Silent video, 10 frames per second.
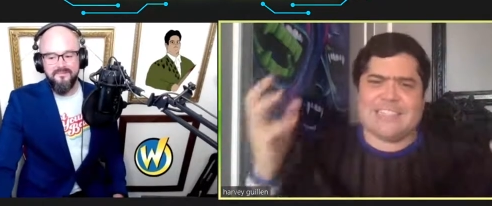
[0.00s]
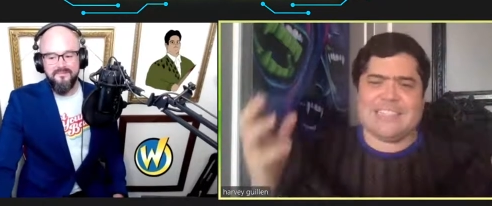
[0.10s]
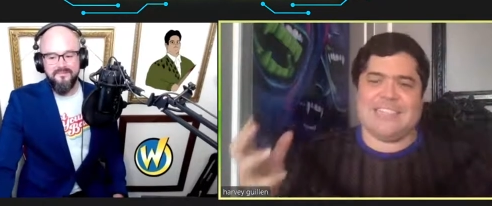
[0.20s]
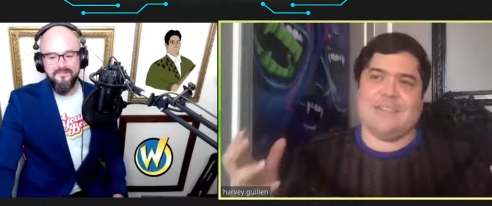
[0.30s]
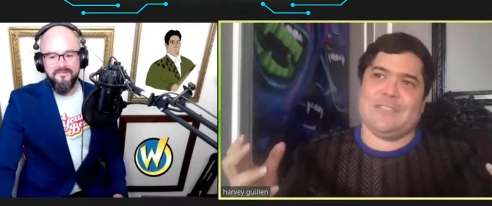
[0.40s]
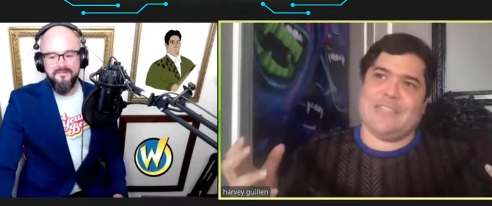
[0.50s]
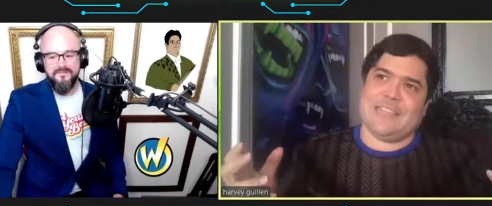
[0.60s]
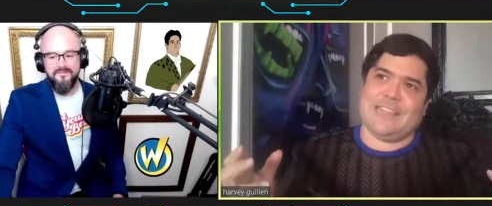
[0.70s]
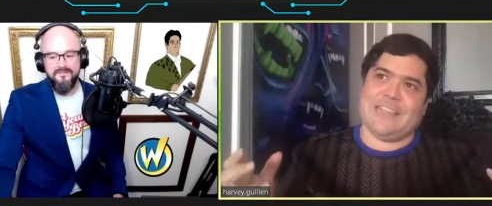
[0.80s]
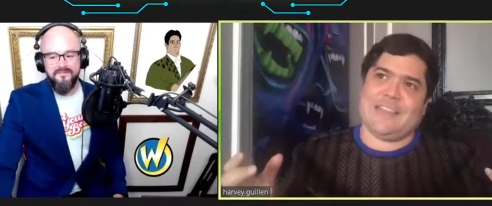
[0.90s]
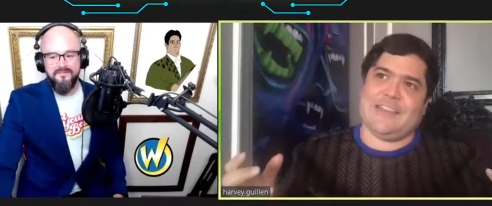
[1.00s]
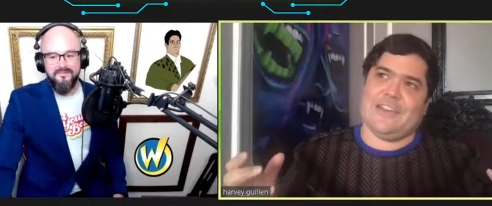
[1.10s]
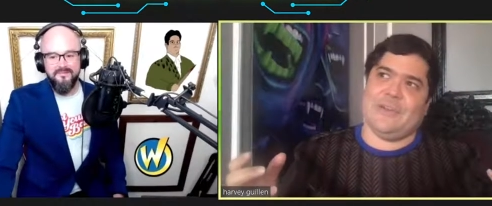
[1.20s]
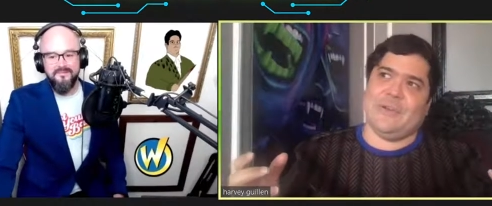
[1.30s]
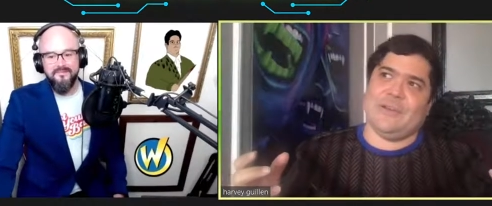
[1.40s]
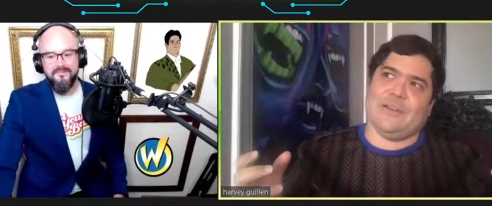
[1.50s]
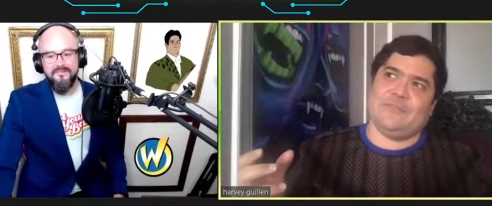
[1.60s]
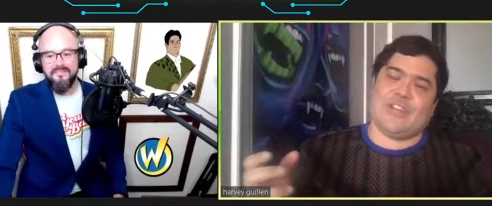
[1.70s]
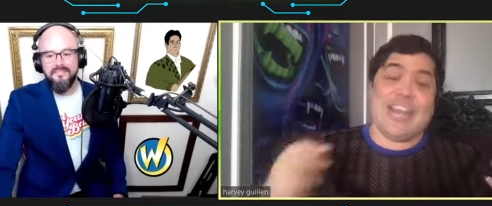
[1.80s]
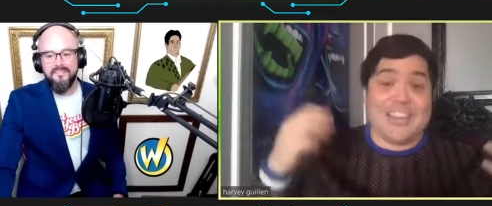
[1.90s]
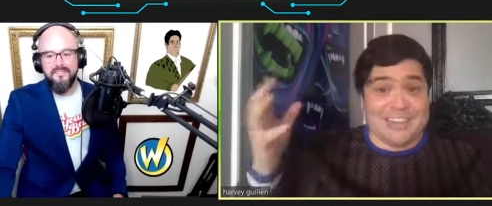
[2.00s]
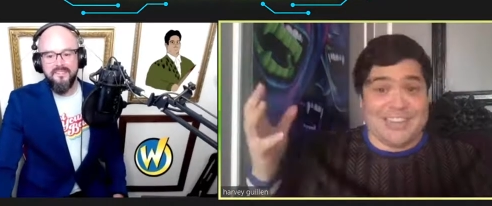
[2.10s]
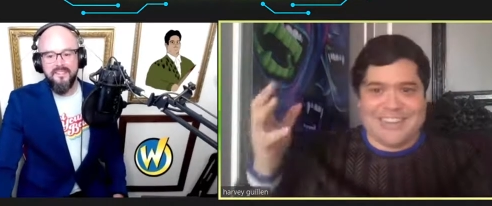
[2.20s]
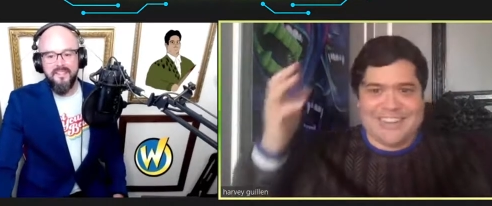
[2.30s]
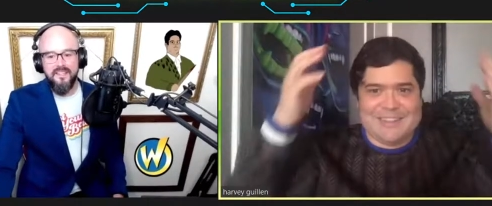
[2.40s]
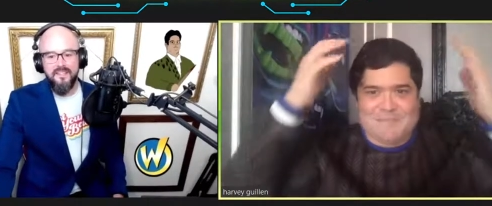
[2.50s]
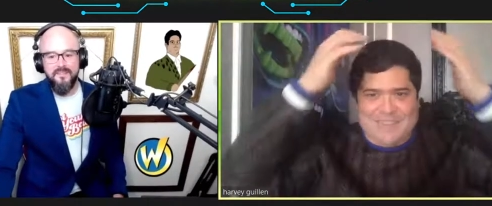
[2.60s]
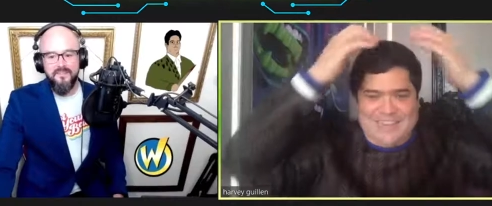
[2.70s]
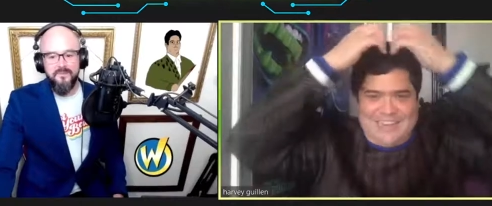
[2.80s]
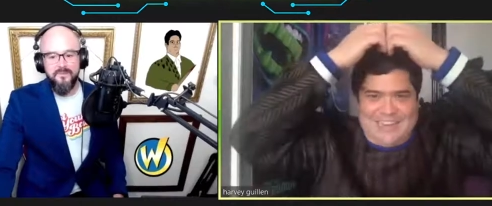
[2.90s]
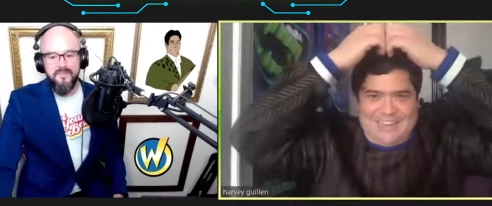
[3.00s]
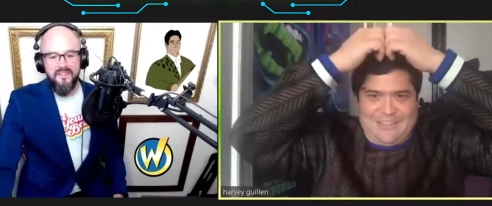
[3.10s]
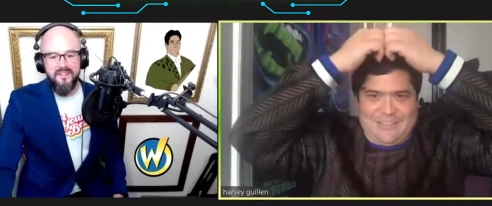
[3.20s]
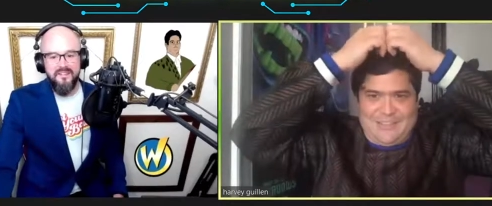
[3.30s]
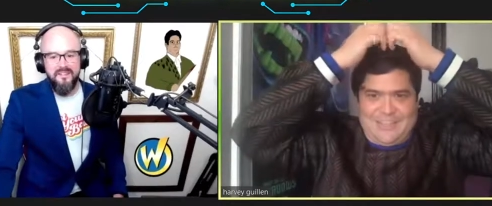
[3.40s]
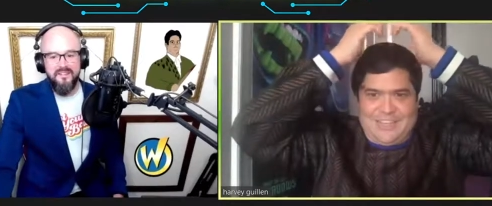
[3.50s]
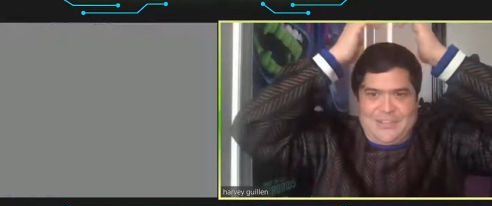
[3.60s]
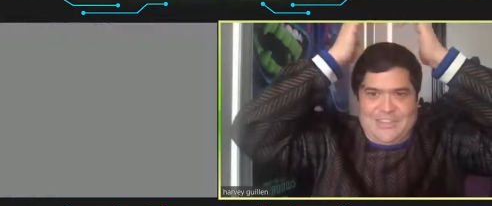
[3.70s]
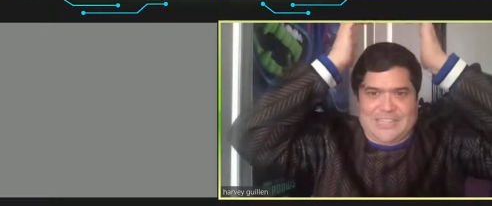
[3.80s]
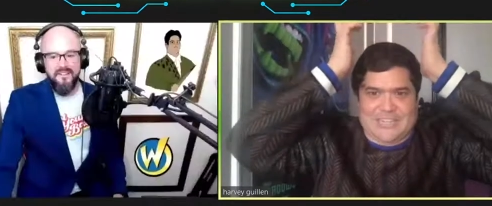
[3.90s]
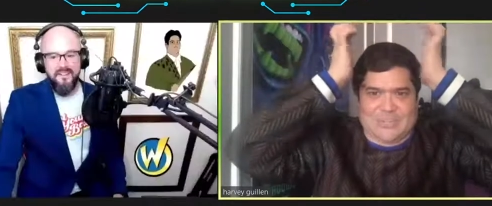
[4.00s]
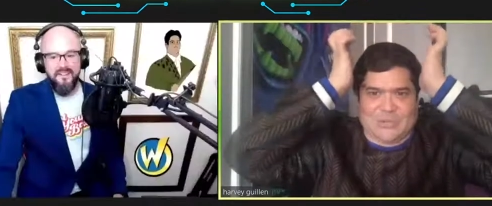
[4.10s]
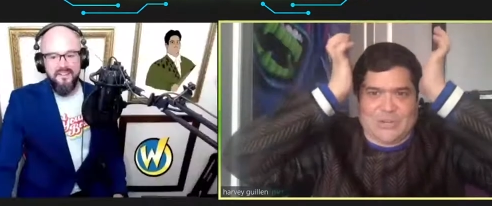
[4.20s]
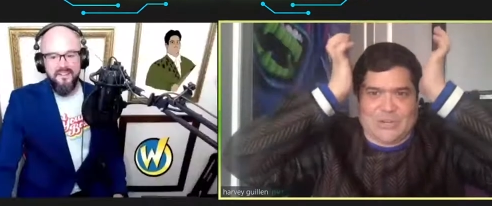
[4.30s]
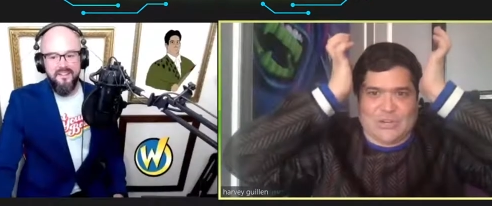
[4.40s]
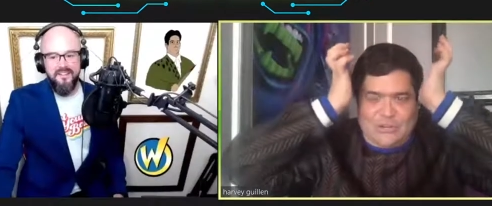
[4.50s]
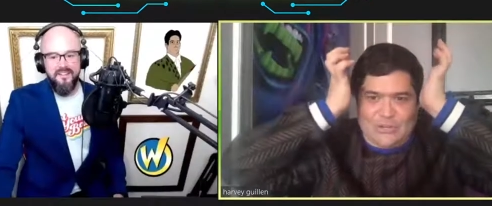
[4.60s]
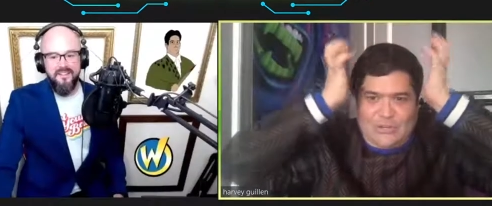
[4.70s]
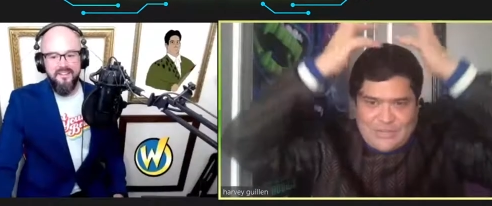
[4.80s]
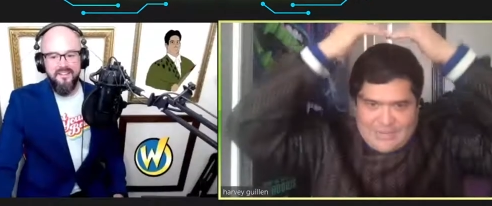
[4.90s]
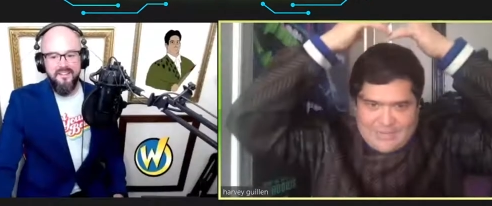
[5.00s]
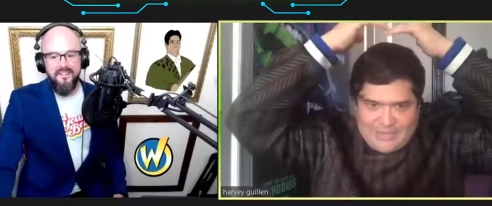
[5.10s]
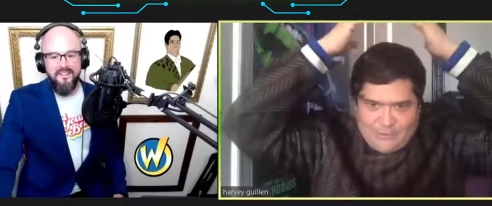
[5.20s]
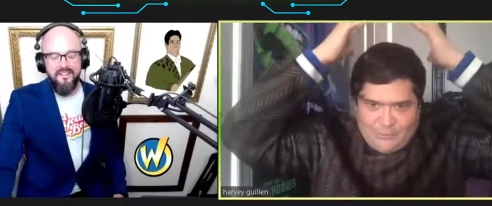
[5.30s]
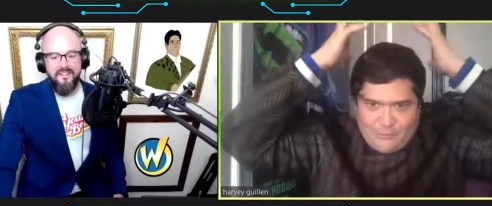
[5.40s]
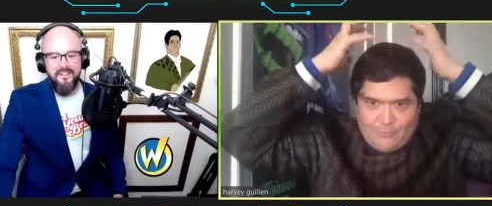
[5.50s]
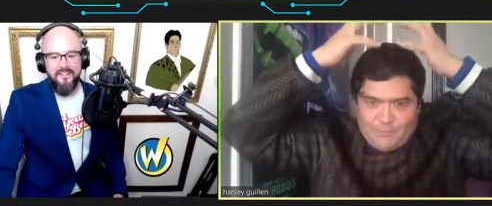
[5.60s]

Speaker 1: And I was thinking, like, you know, of Dracula and like, uh, you know, like the actual curl, like, you know,